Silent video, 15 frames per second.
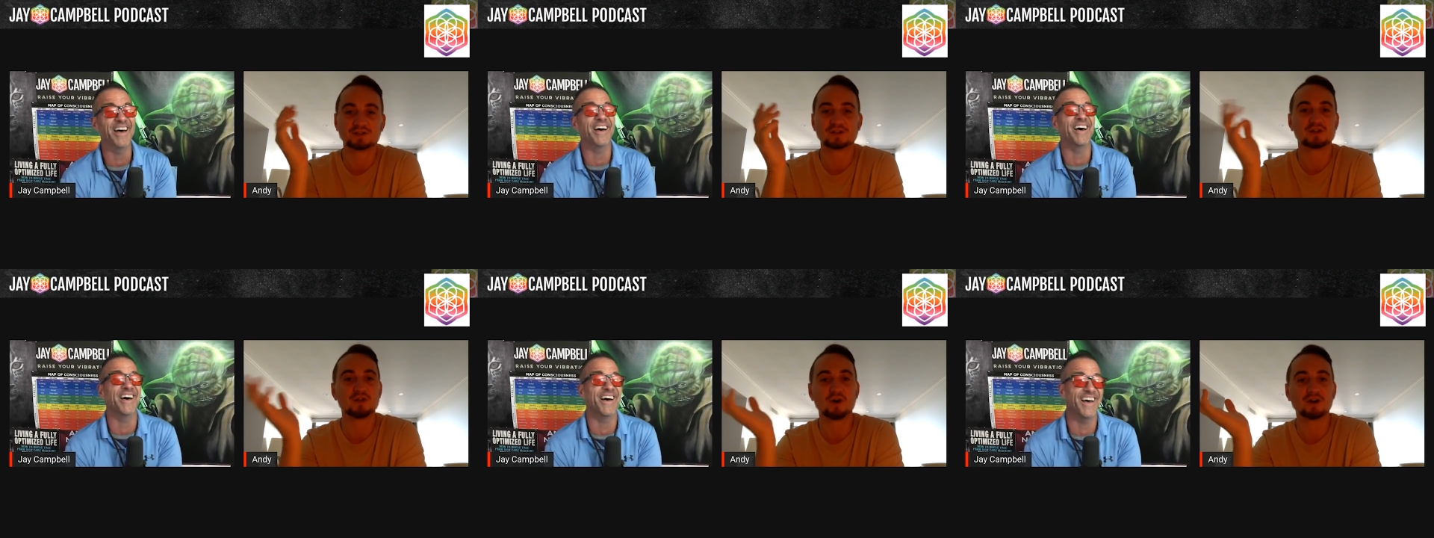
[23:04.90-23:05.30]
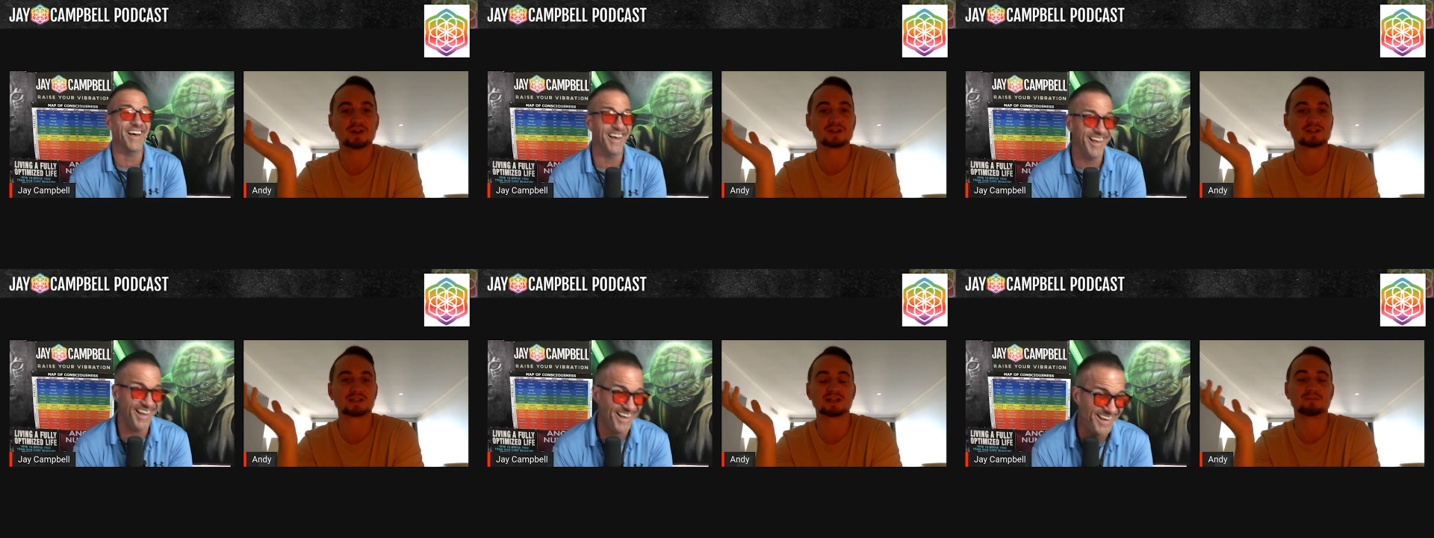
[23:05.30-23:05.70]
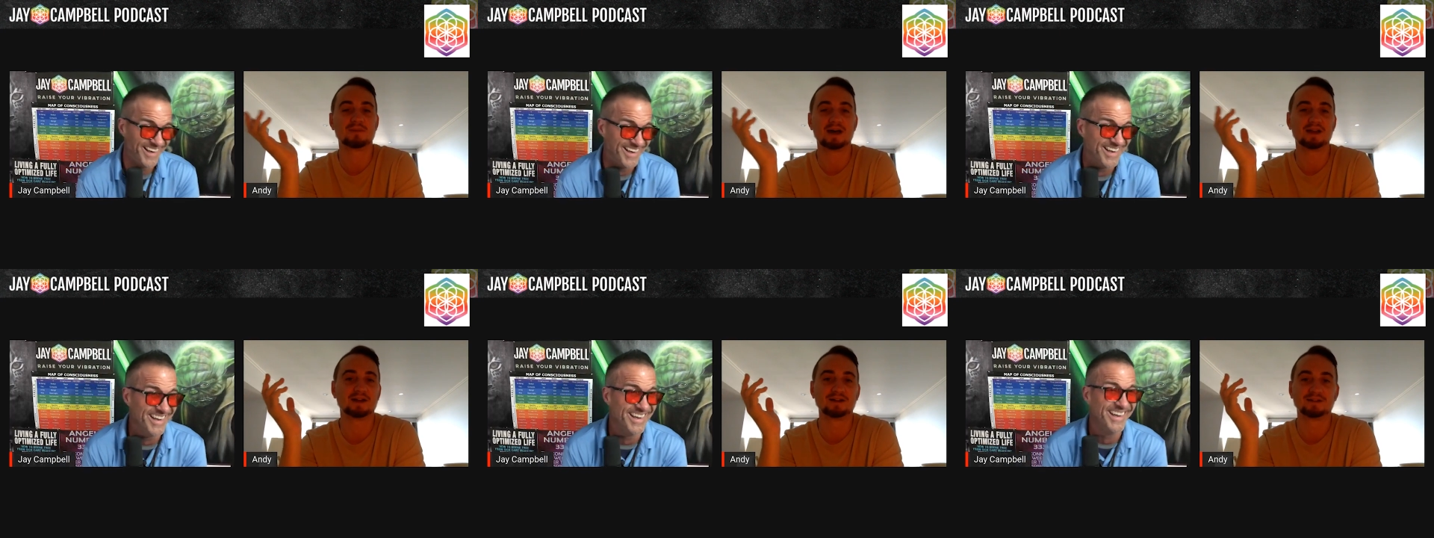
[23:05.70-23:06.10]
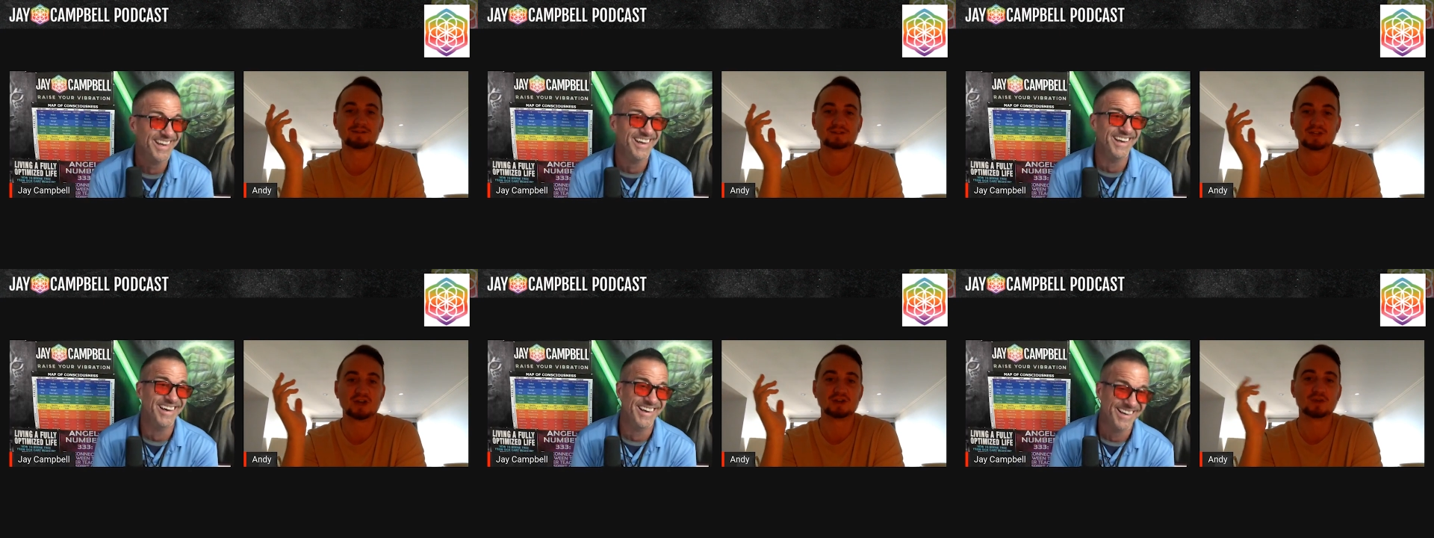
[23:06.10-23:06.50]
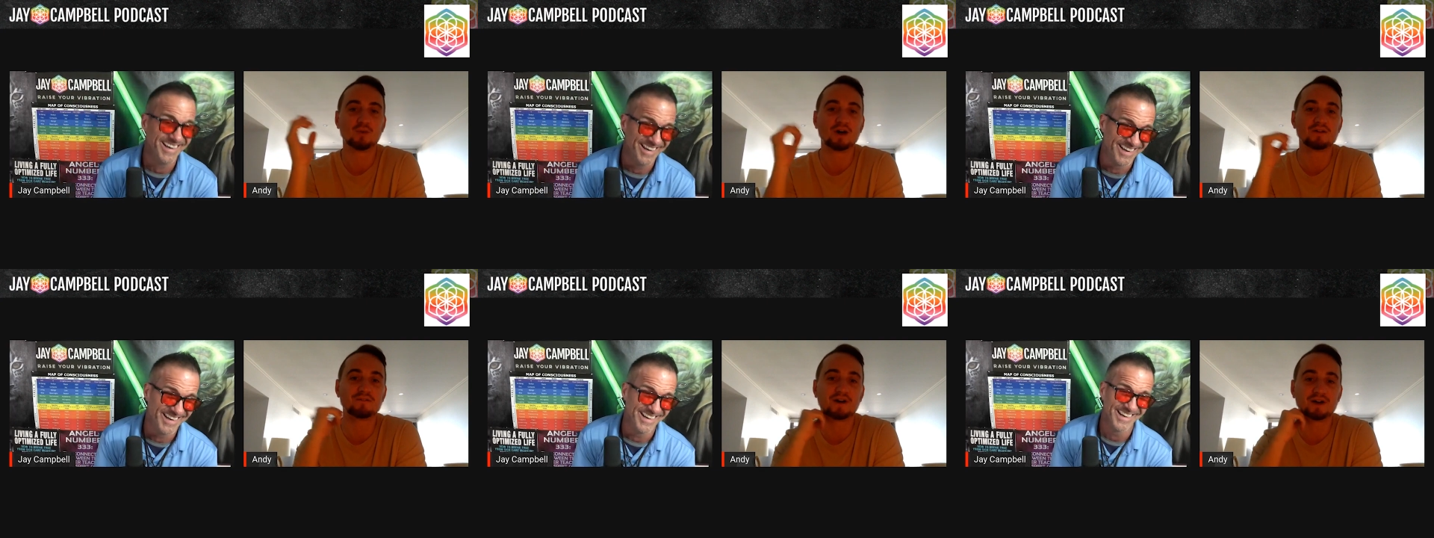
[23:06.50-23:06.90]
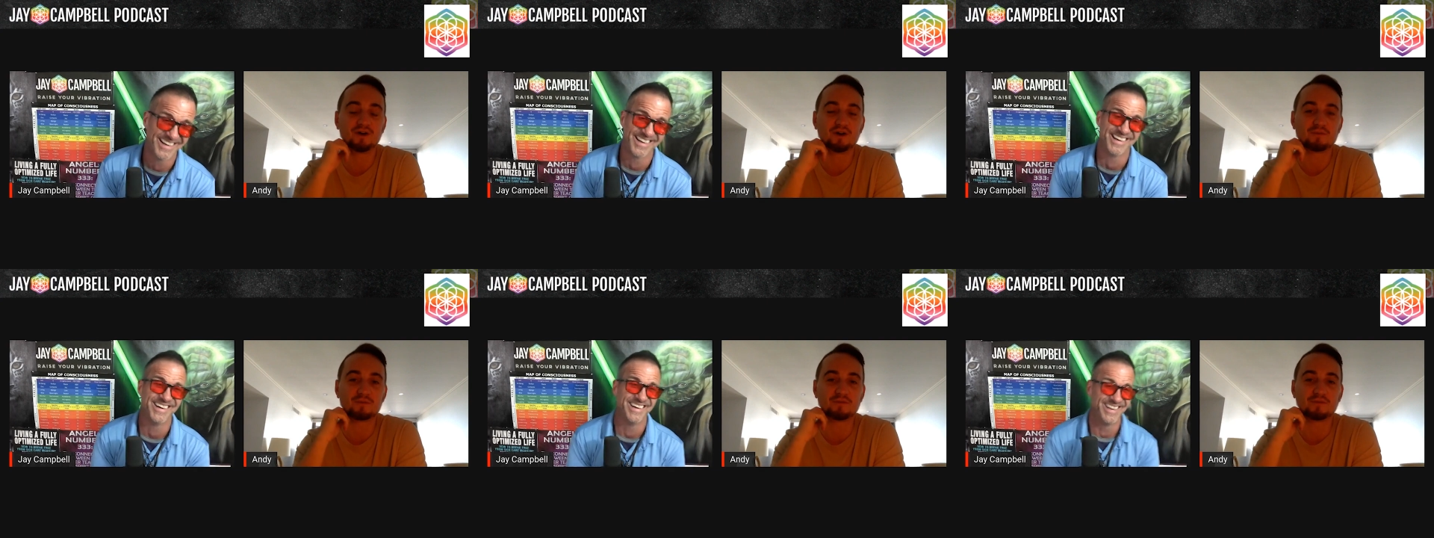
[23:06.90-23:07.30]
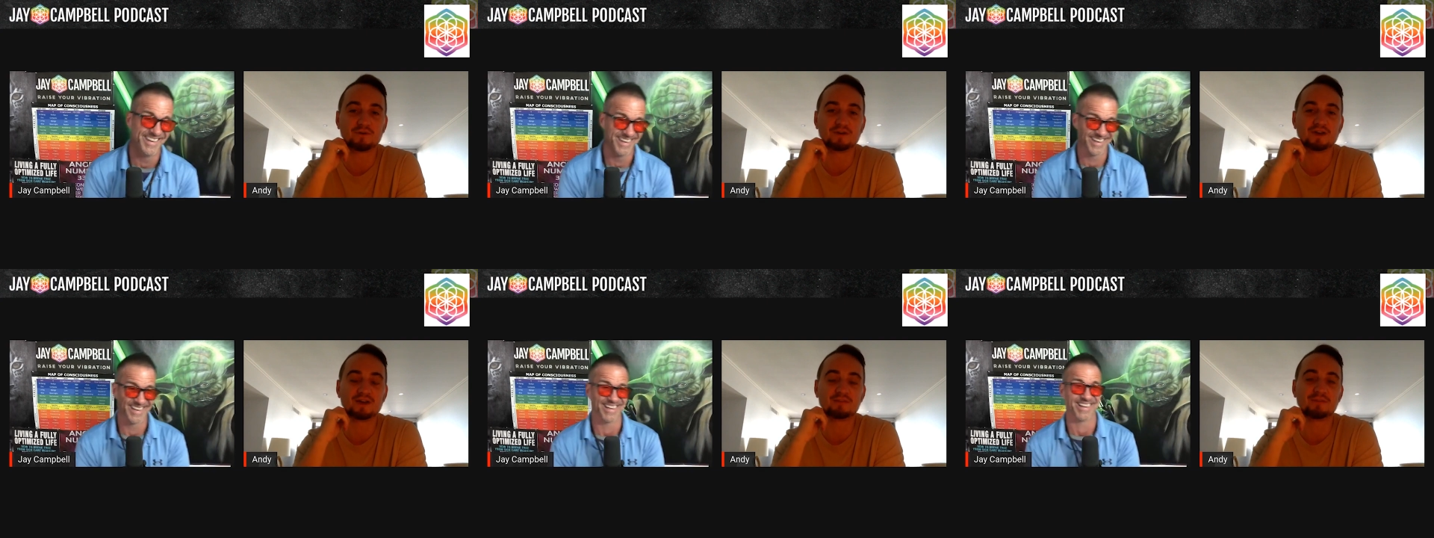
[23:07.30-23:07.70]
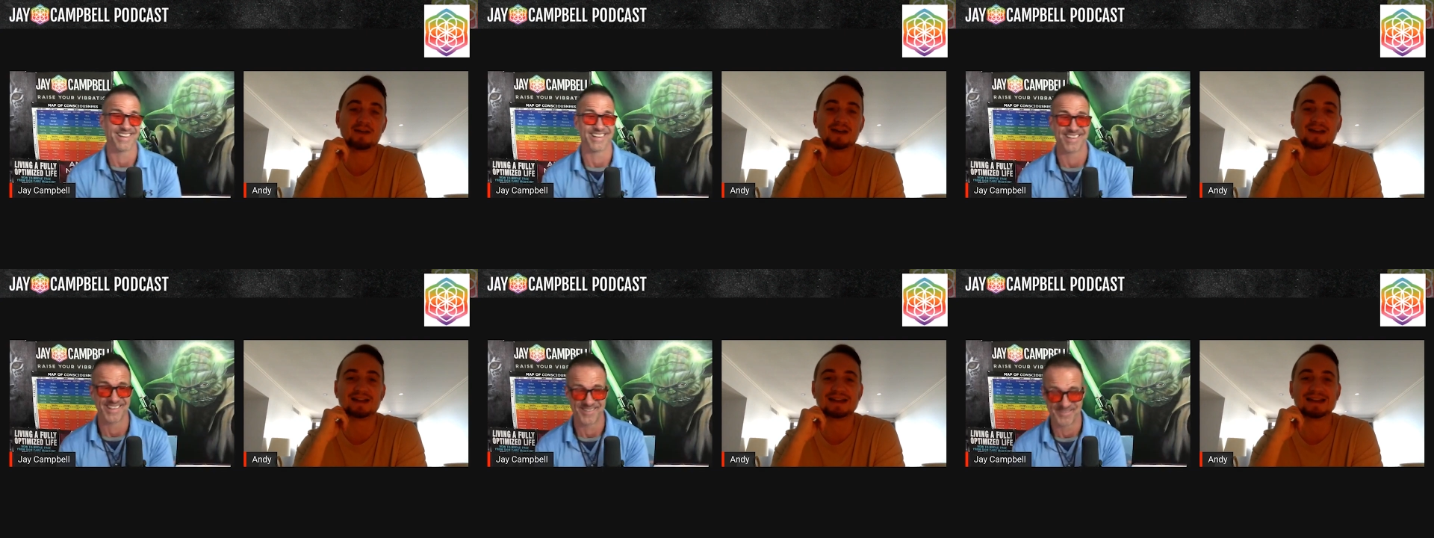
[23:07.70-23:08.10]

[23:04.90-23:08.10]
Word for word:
Speaker 1: you're not going to sleep better. Turn your Wi-Fi off before you go to bed, at